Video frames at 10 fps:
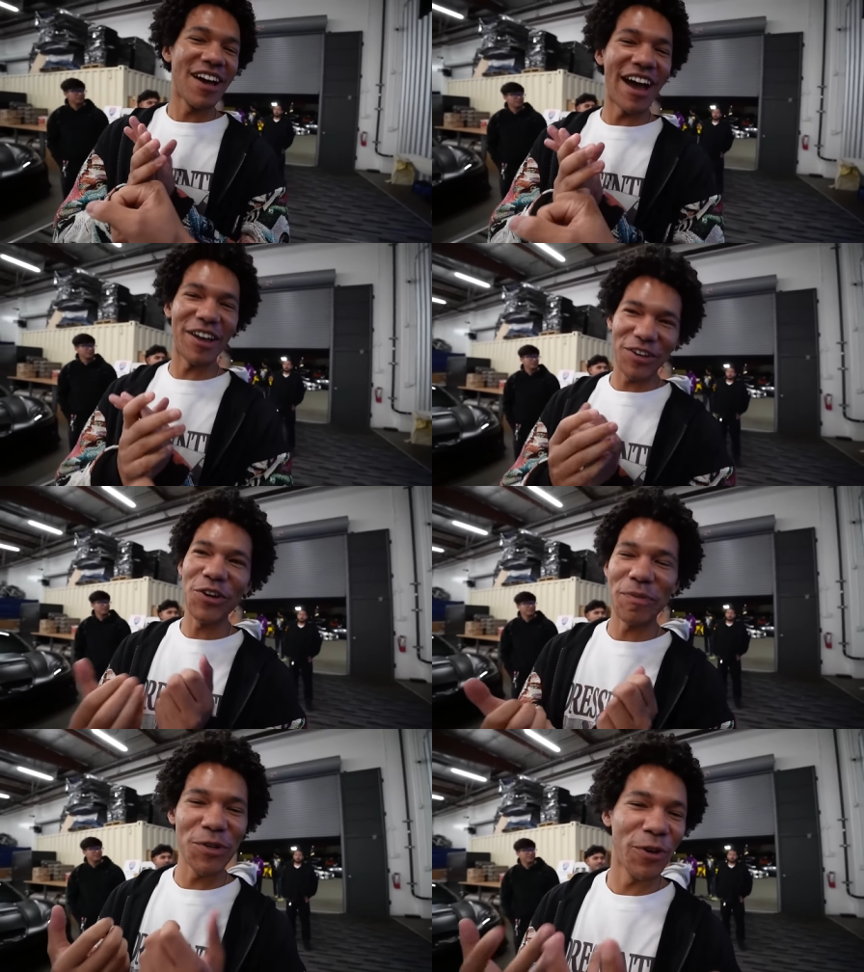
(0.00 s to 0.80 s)
I
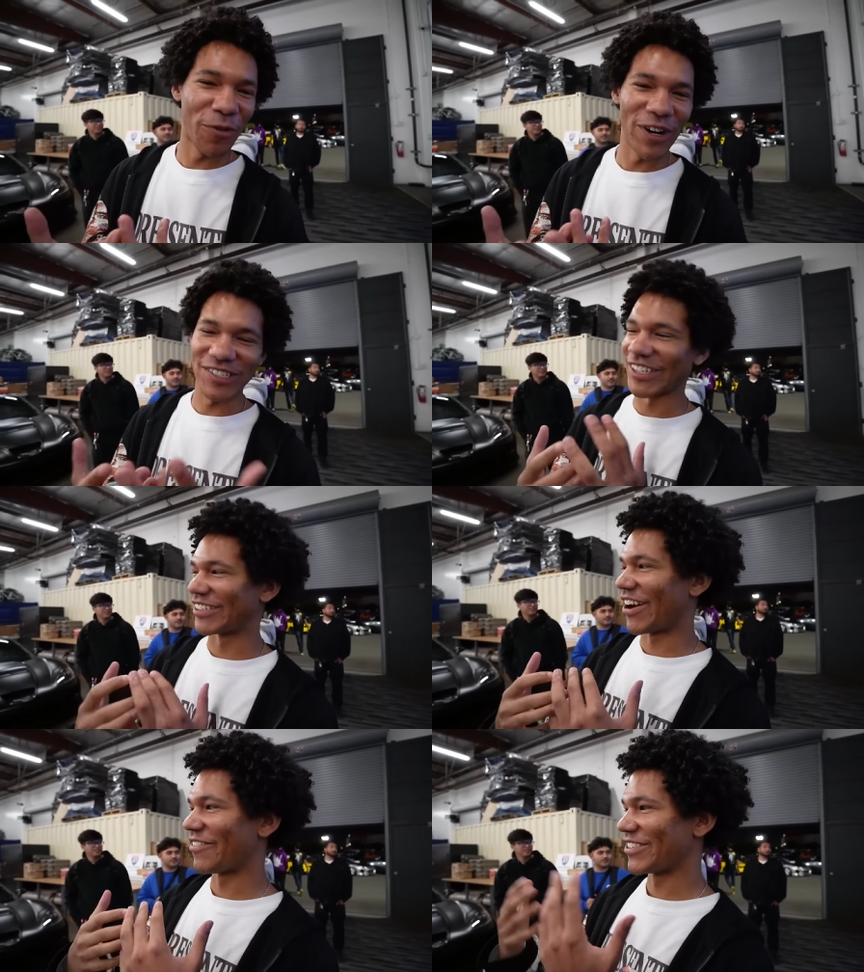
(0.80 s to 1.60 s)
could be doing worse because
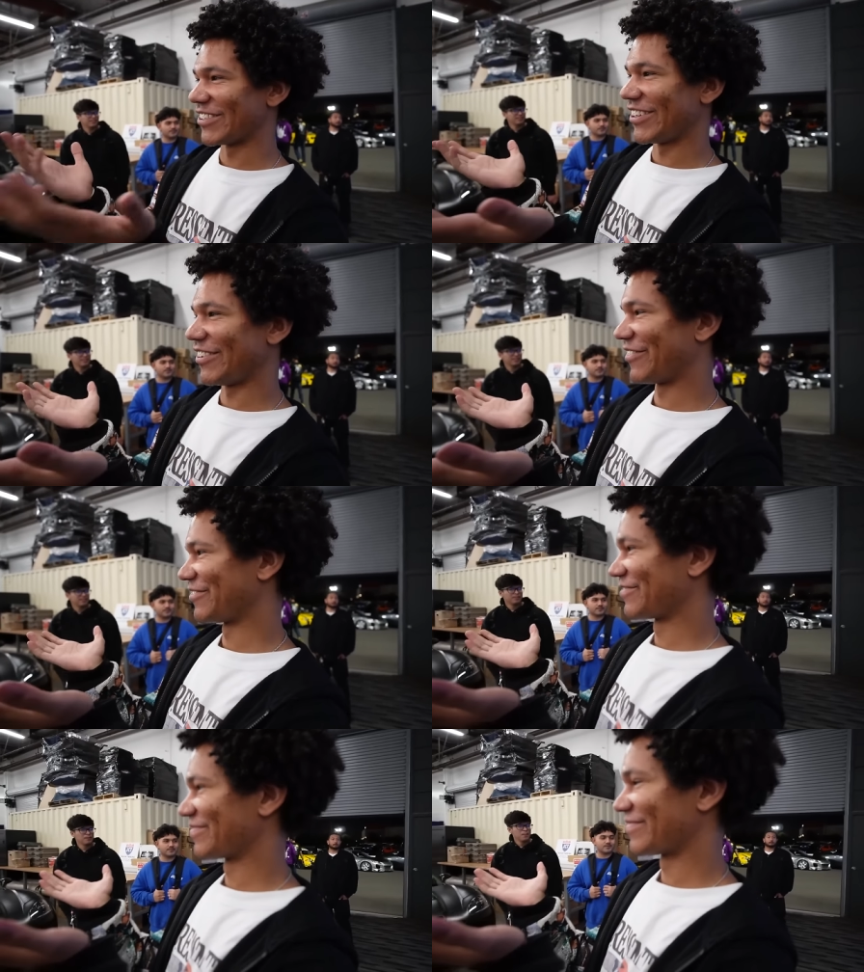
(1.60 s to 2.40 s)
obviously.
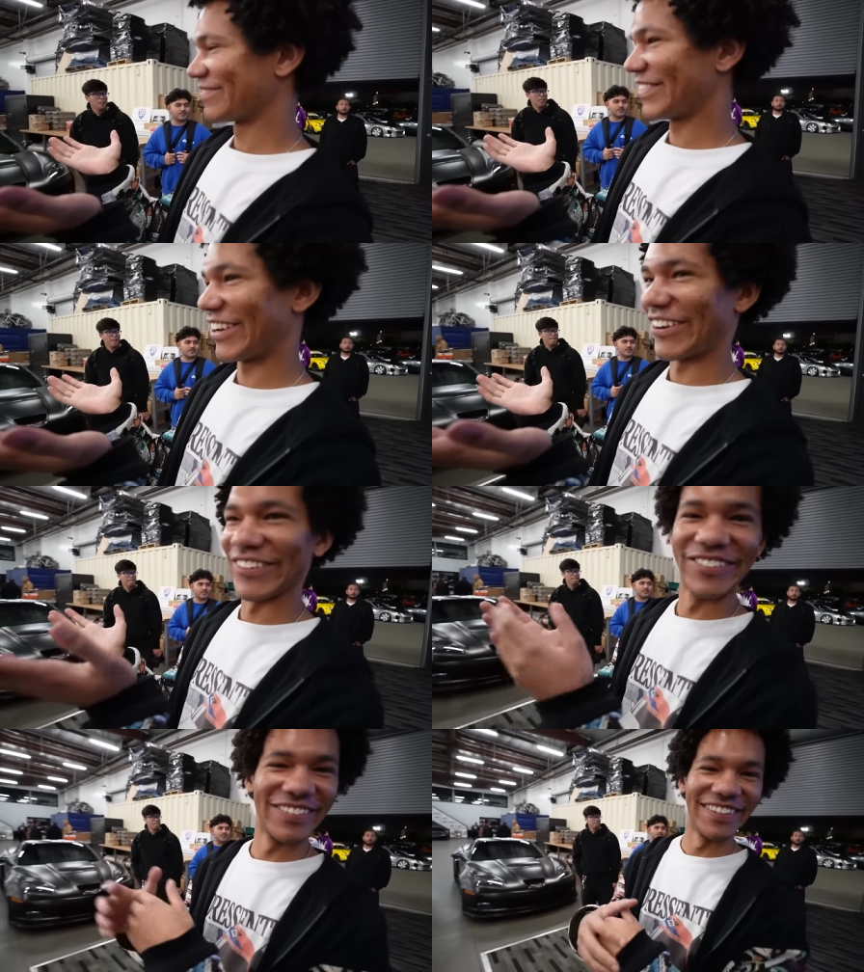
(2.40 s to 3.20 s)

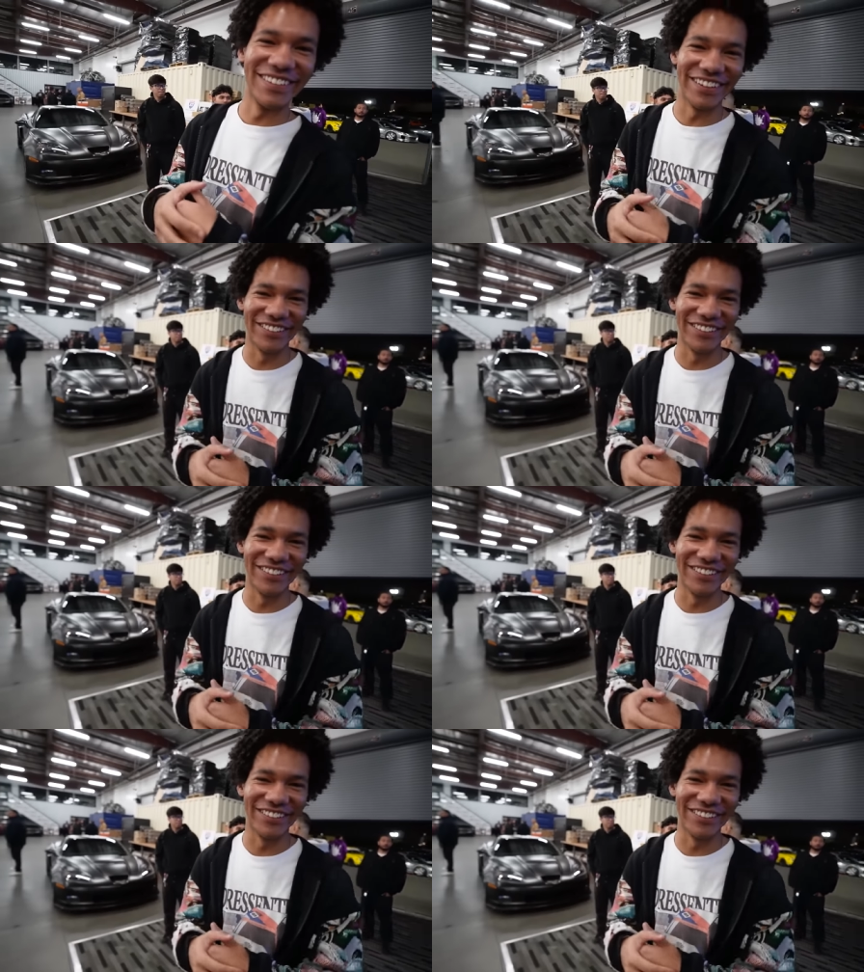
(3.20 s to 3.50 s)
It's